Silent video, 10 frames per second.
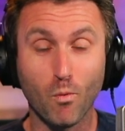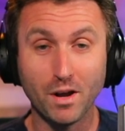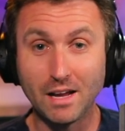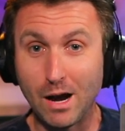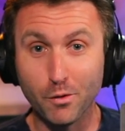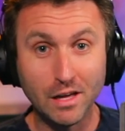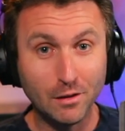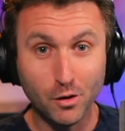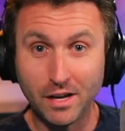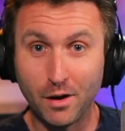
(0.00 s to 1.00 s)
right? How they
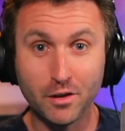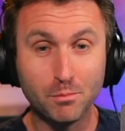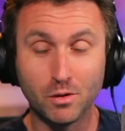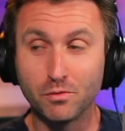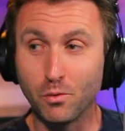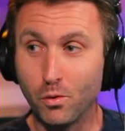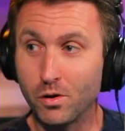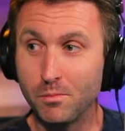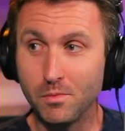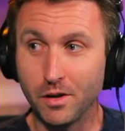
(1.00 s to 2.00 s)
look, how they
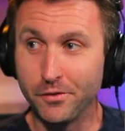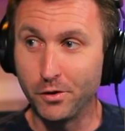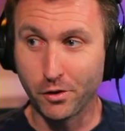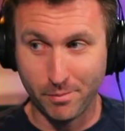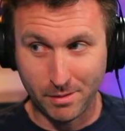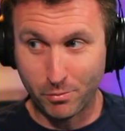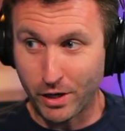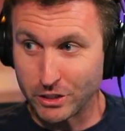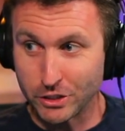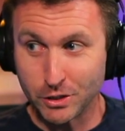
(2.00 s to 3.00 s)
perform under a little bit of
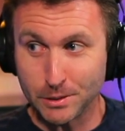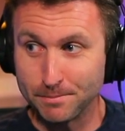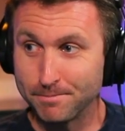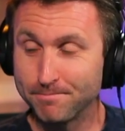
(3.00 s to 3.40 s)
pressure.